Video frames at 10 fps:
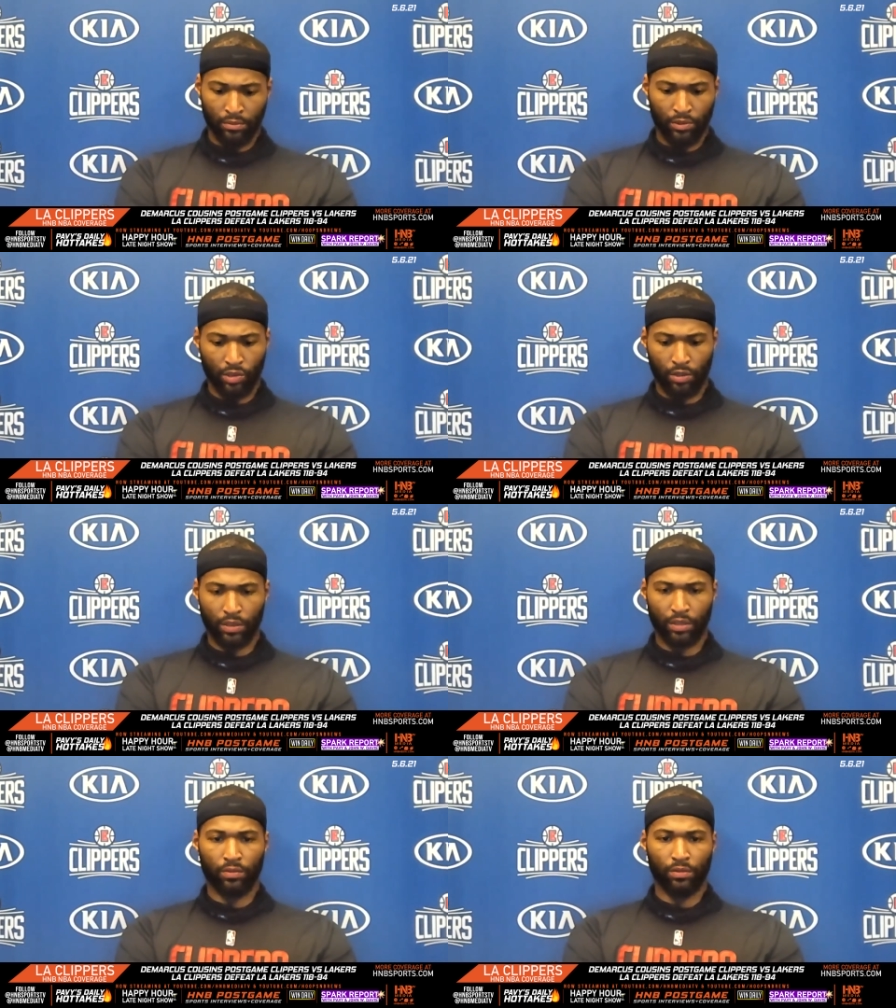you know,
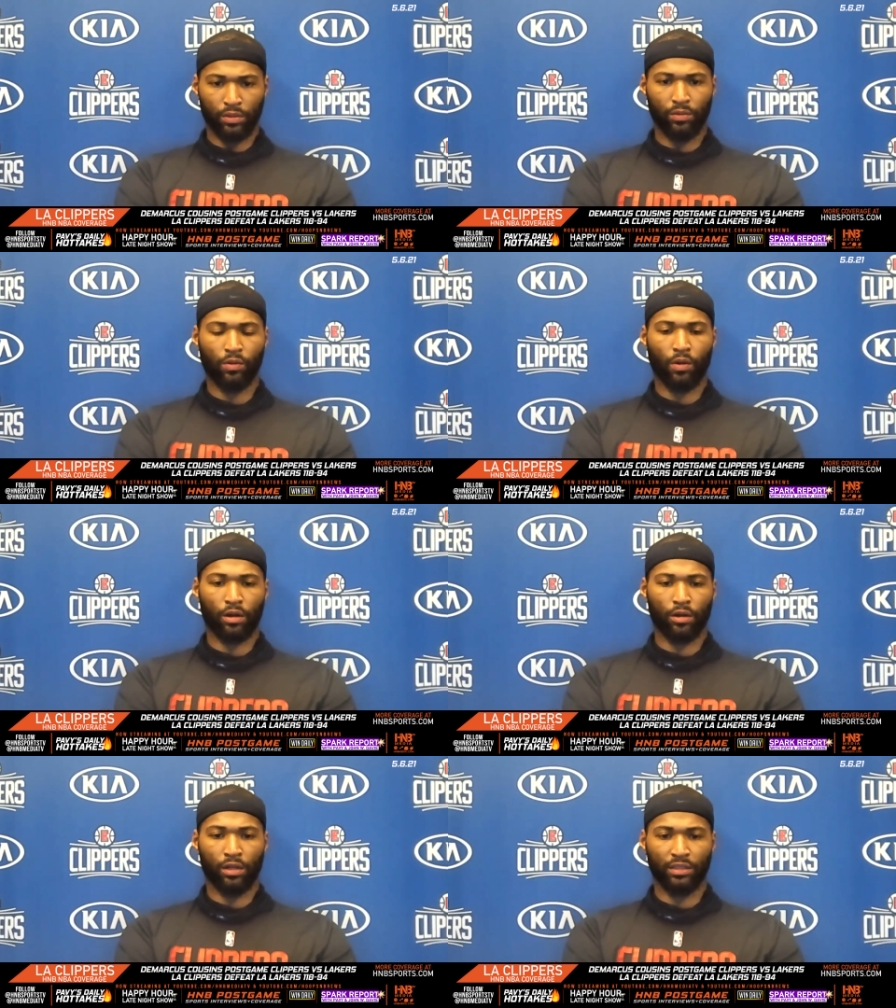we're
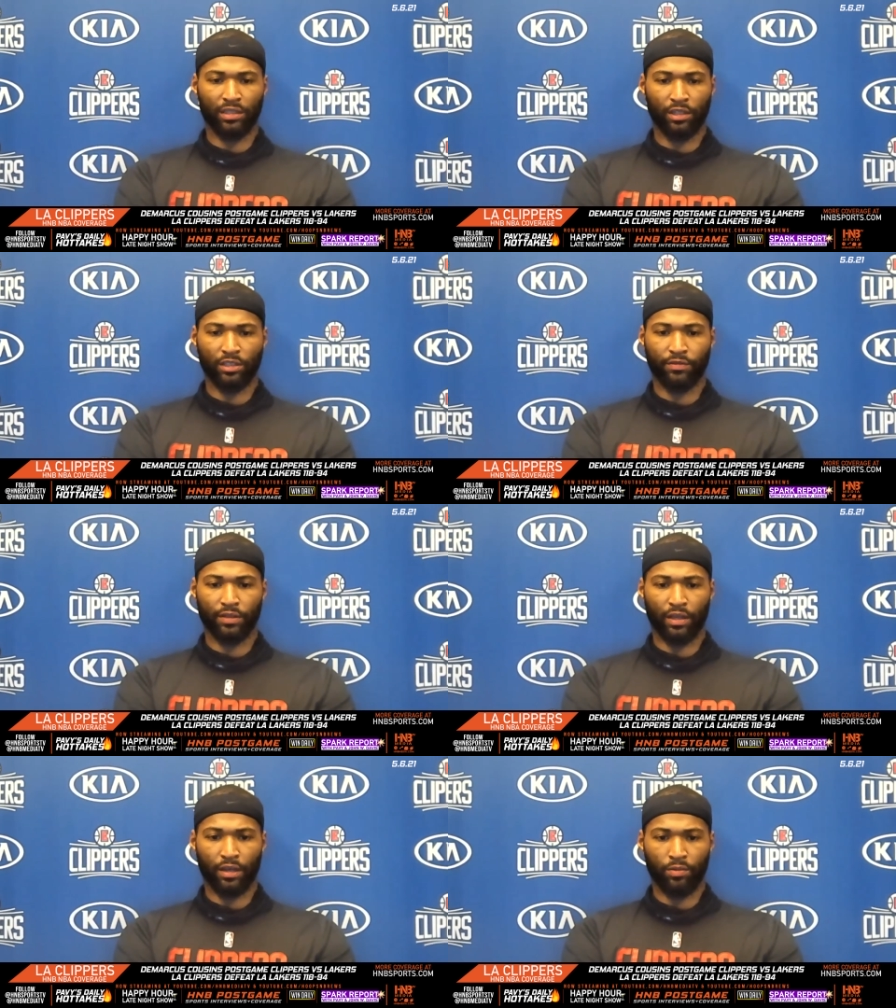working on ourselves every
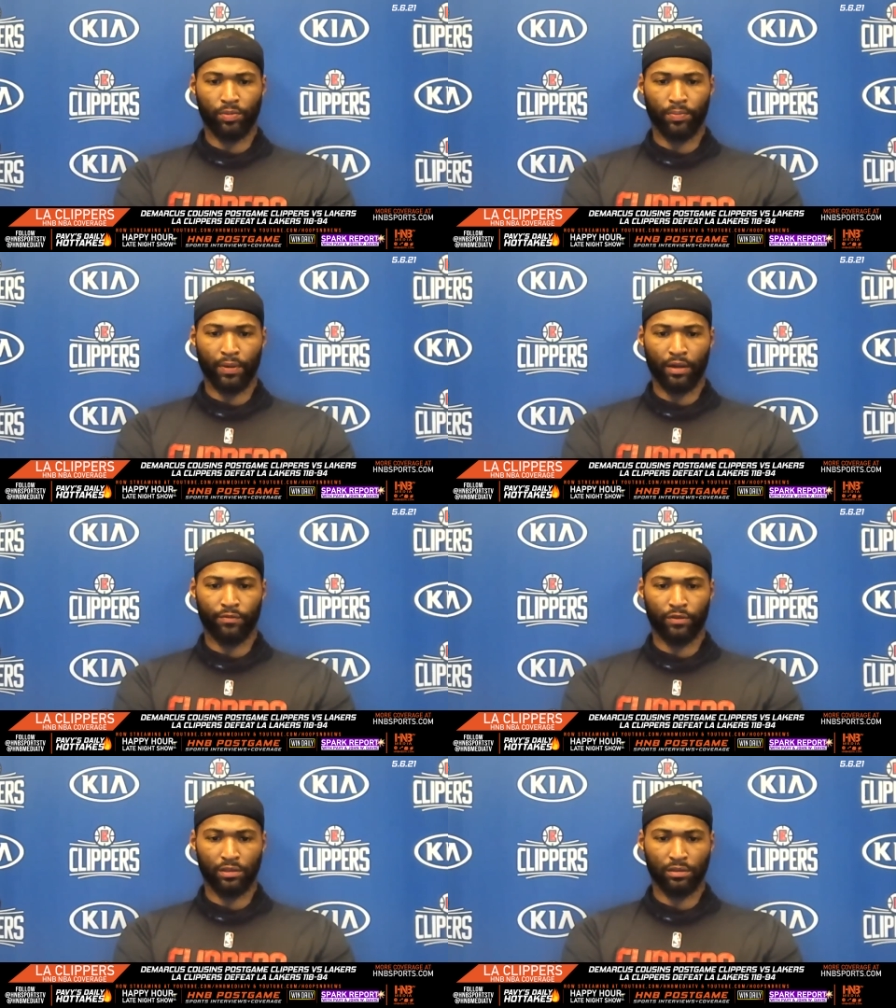day. We're preparing
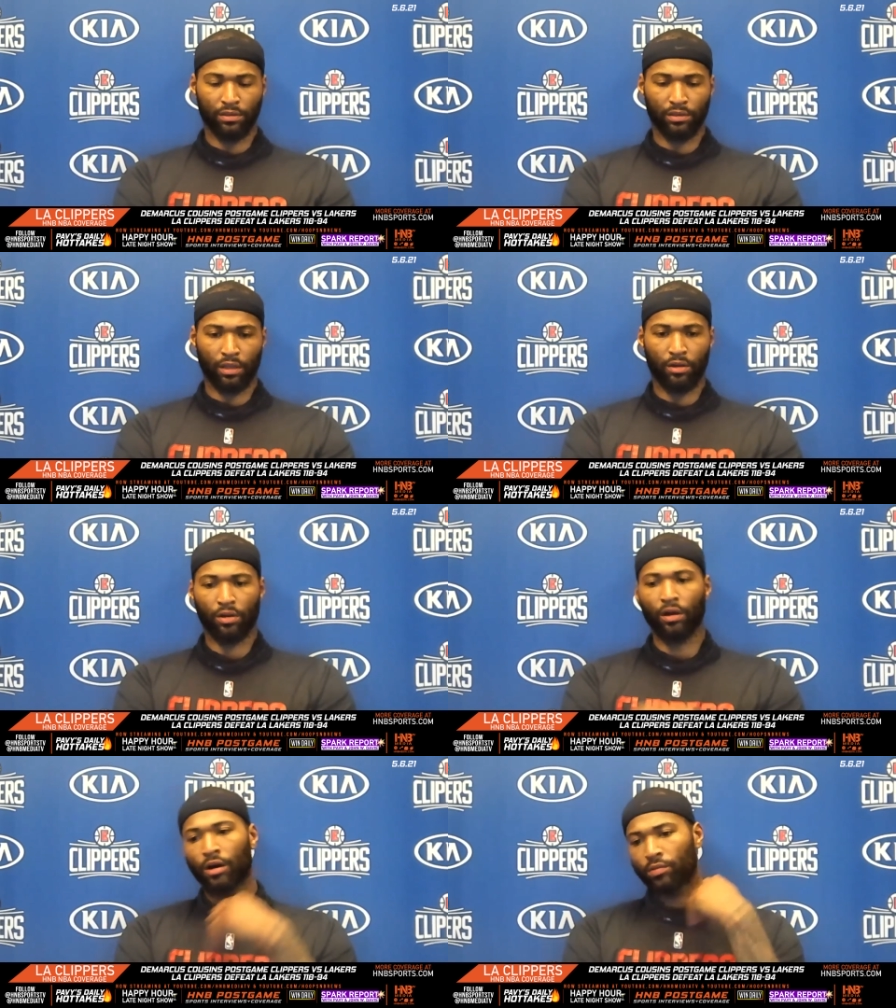for this long
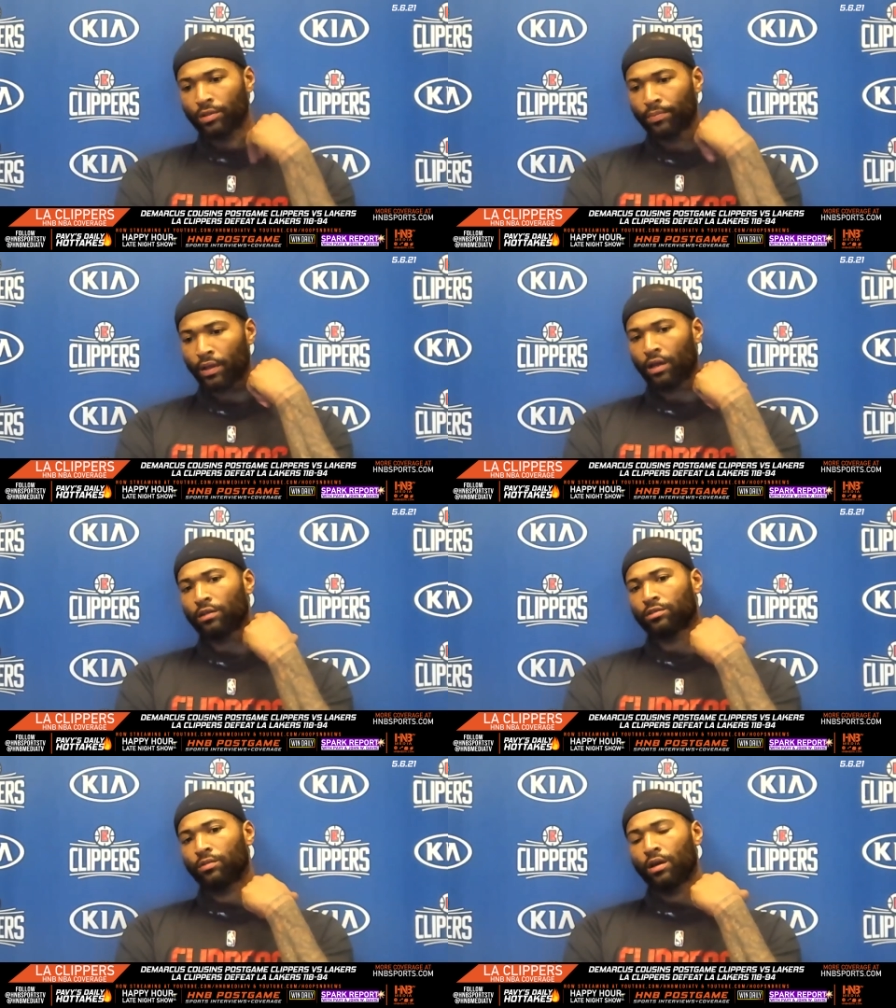haul with the
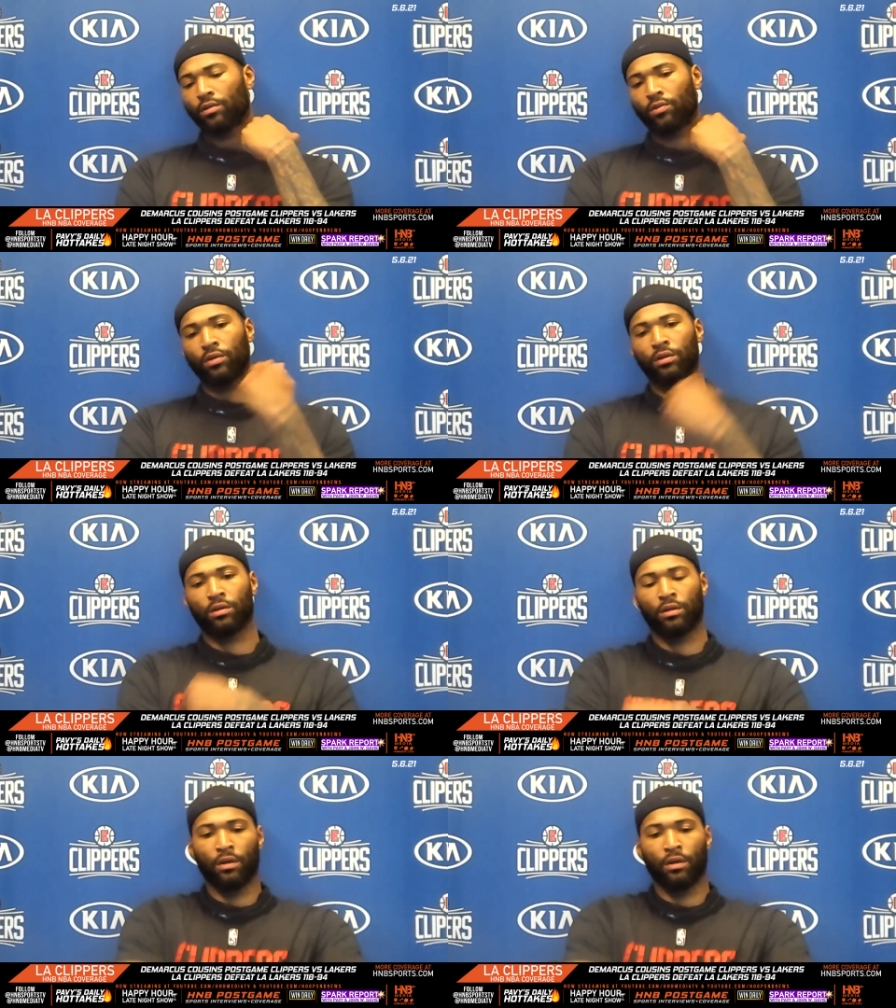playoffs around the corner.